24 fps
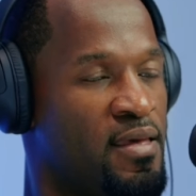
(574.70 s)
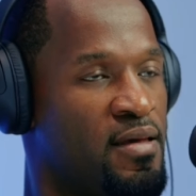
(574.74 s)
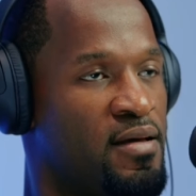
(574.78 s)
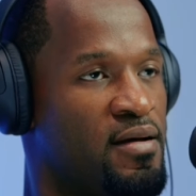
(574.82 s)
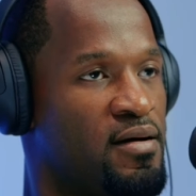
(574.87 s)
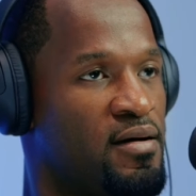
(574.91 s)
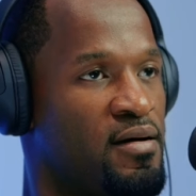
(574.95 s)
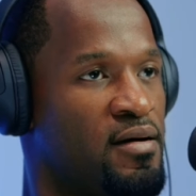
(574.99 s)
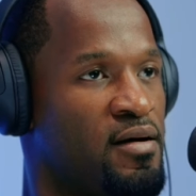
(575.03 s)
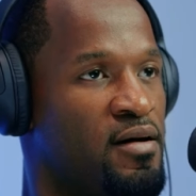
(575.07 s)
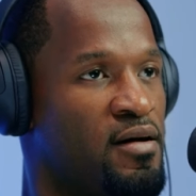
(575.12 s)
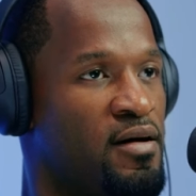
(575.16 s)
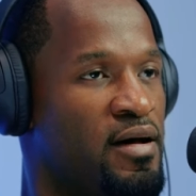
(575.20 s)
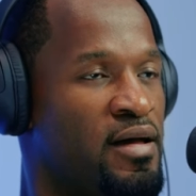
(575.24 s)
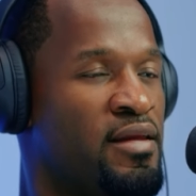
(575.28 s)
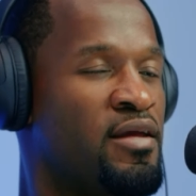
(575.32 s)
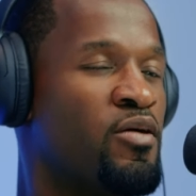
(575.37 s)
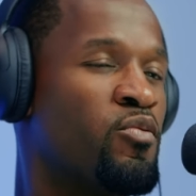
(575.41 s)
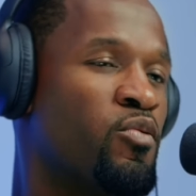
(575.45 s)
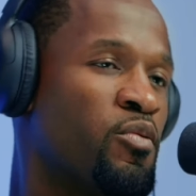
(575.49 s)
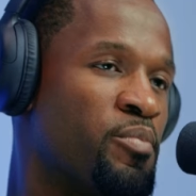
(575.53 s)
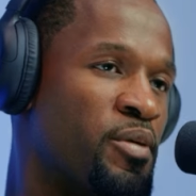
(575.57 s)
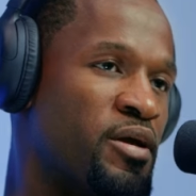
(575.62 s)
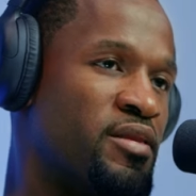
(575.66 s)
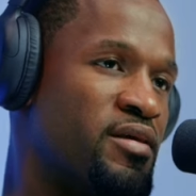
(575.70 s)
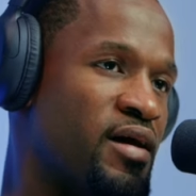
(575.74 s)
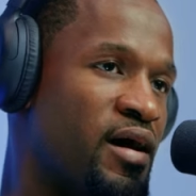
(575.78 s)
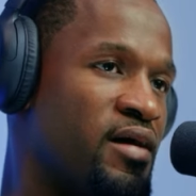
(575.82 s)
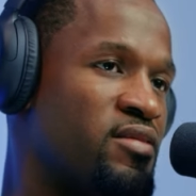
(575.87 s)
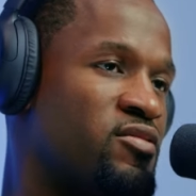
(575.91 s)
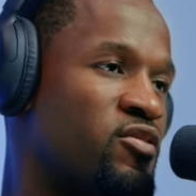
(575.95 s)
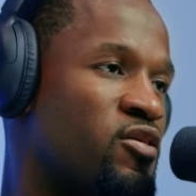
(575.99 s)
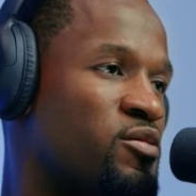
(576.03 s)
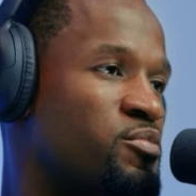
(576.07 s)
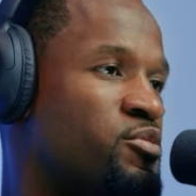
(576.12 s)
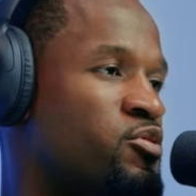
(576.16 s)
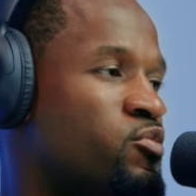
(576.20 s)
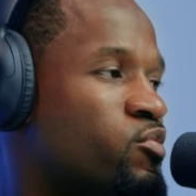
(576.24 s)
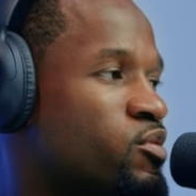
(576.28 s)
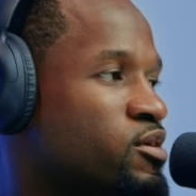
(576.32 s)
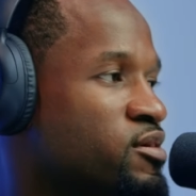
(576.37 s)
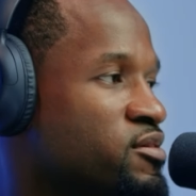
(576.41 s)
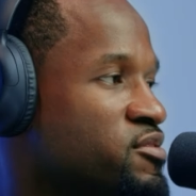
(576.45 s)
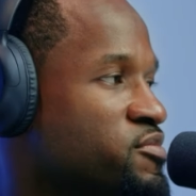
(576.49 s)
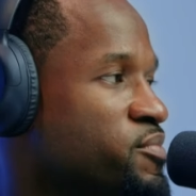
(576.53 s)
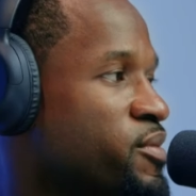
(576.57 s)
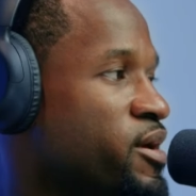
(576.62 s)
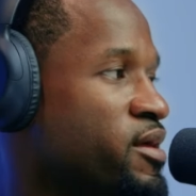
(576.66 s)
Uh, and then what my dad taught me
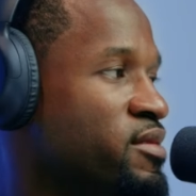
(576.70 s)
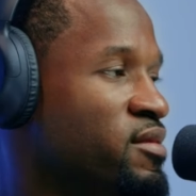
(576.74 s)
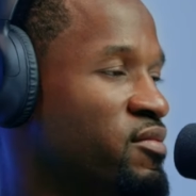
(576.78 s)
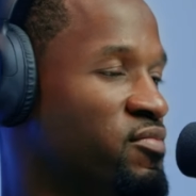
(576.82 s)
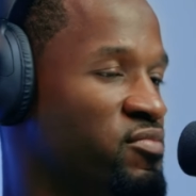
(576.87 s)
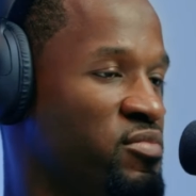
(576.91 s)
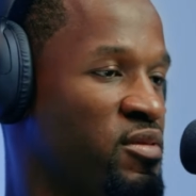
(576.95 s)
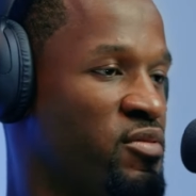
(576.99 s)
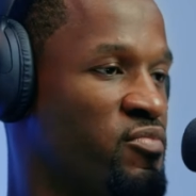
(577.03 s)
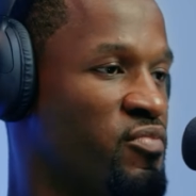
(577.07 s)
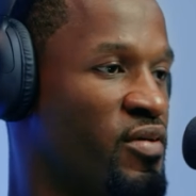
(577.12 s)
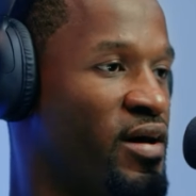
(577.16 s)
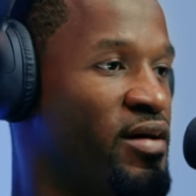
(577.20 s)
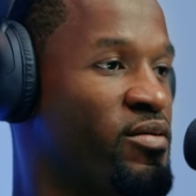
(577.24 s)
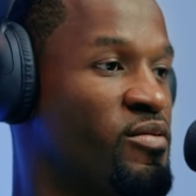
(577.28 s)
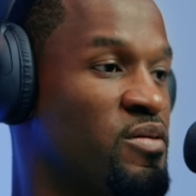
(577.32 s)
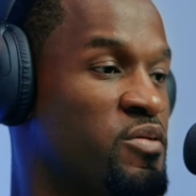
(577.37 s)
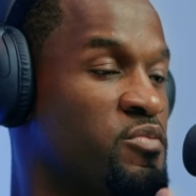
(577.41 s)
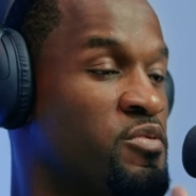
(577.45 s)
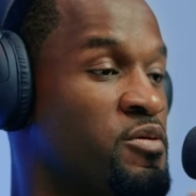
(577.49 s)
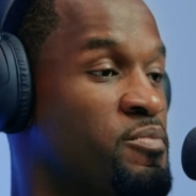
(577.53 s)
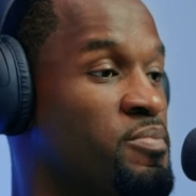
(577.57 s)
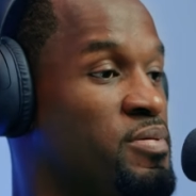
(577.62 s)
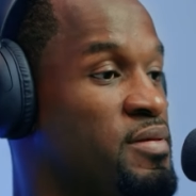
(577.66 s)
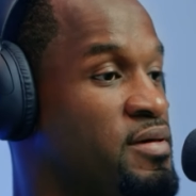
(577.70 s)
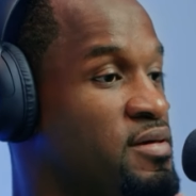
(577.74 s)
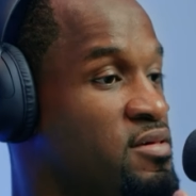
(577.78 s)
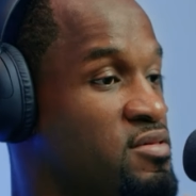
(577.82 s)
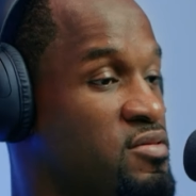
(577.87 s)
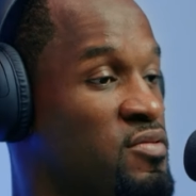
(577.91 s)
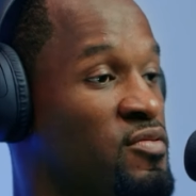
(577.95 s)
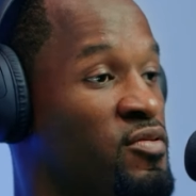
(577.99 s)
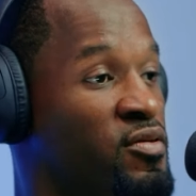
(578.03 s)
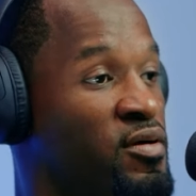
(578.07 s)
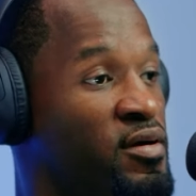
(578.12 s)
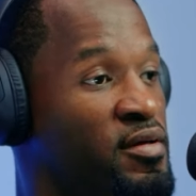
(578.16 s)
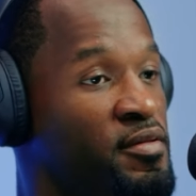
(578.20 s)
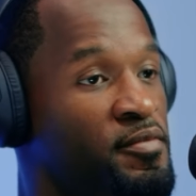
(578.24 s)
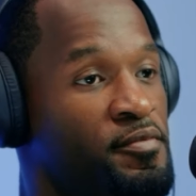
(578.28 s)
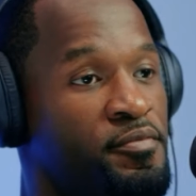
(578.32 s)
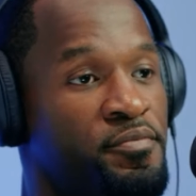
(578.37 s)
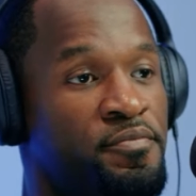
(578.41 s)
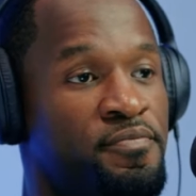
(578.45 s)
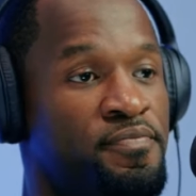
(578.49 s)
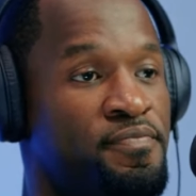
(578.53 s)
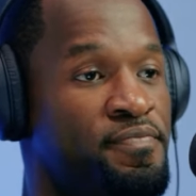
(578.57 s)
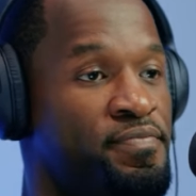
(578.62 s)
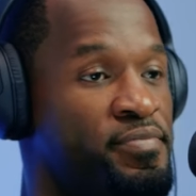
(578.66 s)
was, man, the, the value that we place on
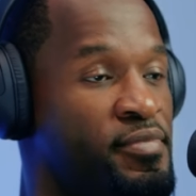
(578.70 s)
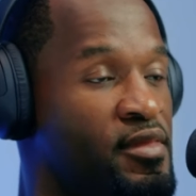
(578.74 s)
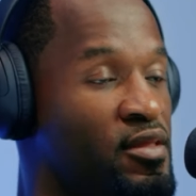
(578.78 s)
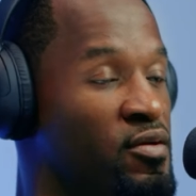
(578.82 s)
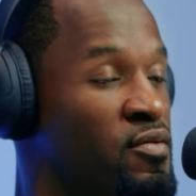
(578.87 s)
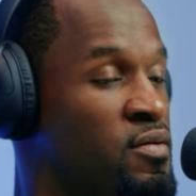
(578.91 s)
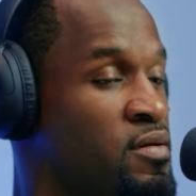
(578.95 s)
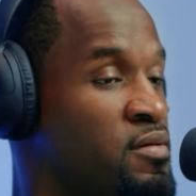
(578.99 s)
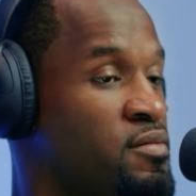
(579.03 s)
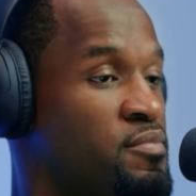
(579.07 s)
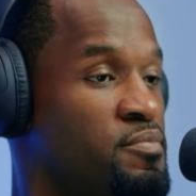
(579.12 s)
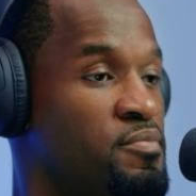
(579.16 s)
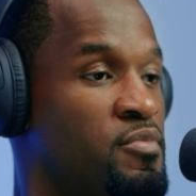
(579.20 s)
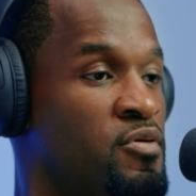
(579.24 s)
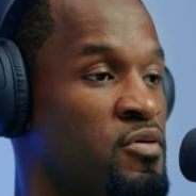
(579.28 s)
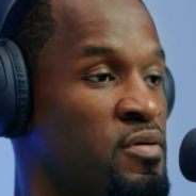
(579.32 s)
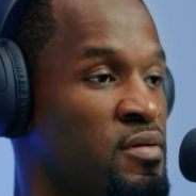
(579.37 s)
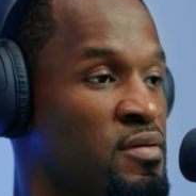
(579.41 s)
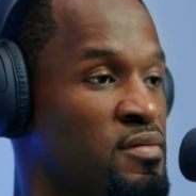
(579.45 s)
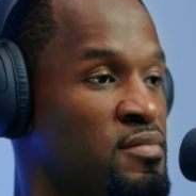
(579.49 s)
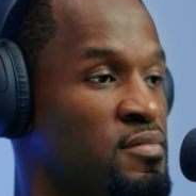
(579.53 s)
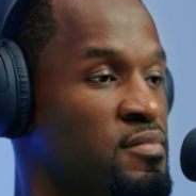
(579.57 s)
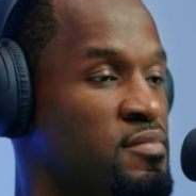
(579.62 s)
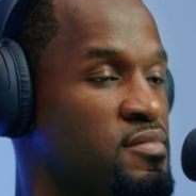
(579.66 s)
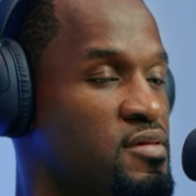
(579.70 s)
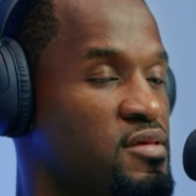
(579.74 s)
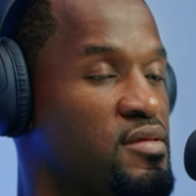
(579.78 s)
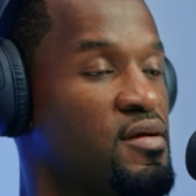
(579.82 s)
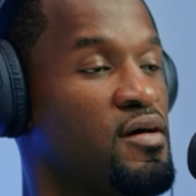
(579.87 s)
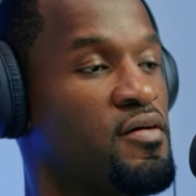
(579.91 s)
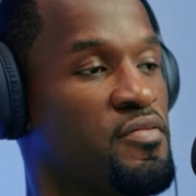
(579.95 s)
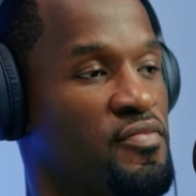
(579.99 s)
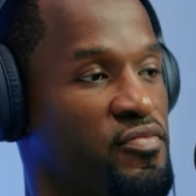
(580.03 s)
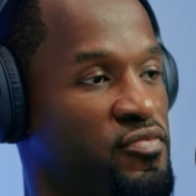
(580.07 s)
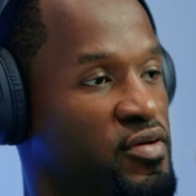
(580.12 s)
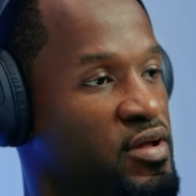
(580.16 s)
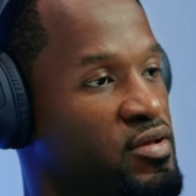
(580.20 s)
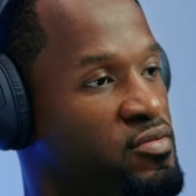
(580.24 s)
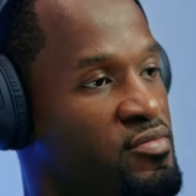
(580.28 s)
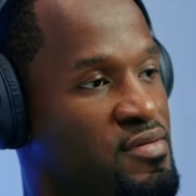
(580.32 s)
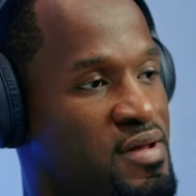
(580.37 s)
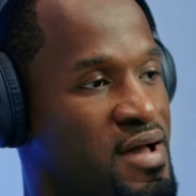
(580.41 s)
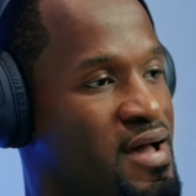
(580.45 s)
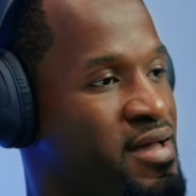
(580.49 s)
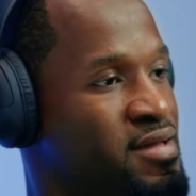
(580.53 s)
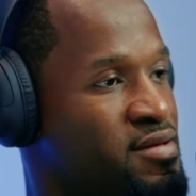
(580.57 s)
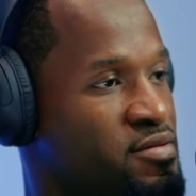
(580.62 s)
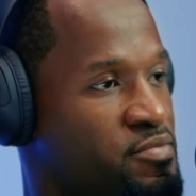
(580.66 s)
on on stuff, right? On
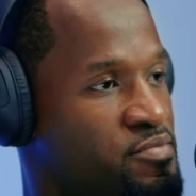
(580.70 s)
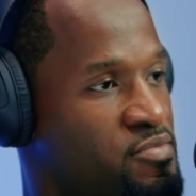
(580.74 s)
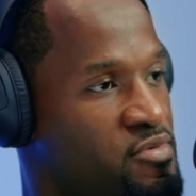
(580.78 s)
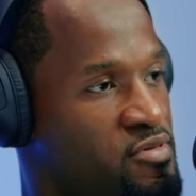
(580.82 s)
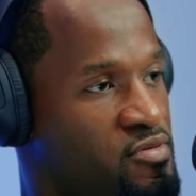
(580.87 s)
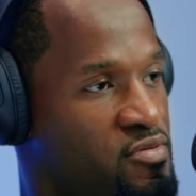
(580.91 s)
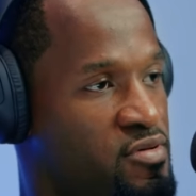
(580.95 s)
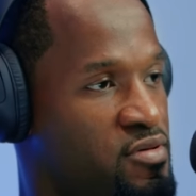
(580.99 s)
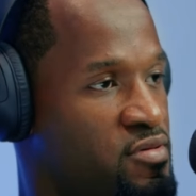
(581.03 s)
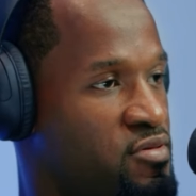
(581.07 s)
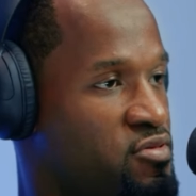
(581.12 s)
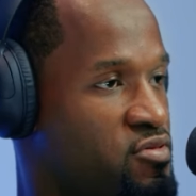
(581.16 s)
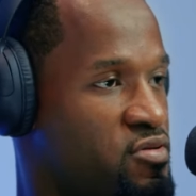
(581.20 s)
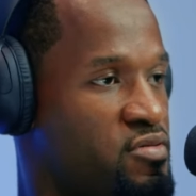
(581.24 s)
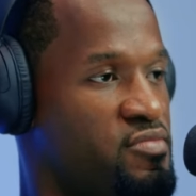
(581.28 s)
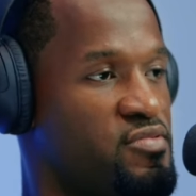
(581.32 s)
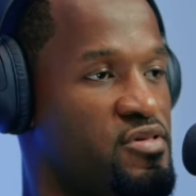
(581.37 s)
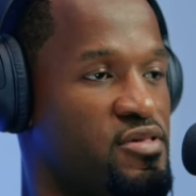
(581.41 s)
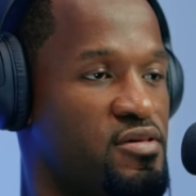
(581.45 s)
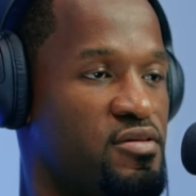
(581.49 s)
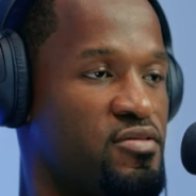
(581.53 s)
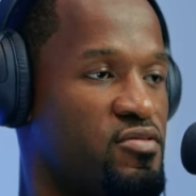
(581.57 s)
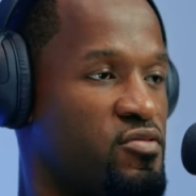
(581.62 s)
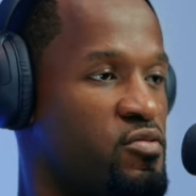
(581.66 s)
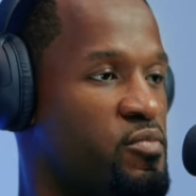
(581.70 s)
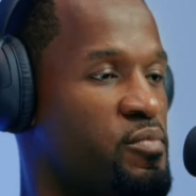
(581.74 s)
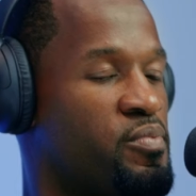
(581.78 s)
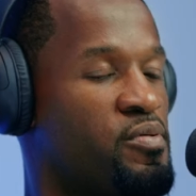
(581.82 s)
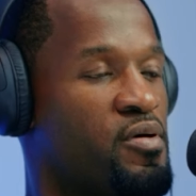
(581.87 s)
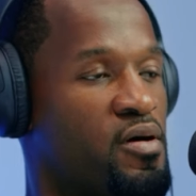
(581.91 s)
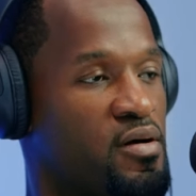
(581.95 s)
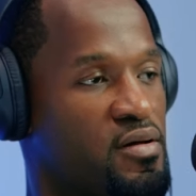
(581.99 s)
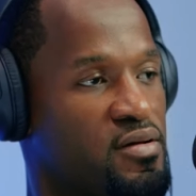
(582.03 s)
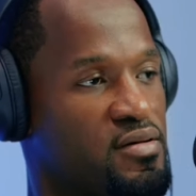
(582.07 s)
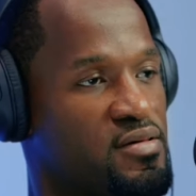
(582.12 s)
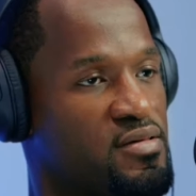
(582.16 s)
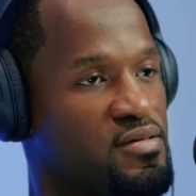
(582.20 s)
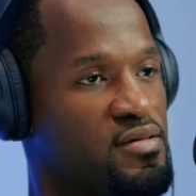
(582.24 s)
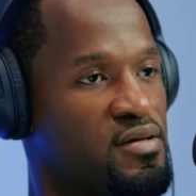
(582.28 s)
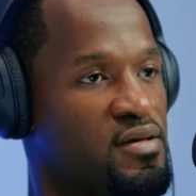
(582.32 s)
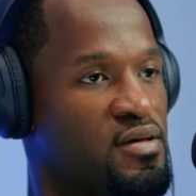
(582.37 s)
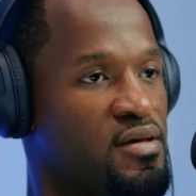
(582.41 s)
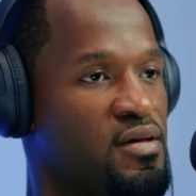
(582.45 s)
items, on services, on products.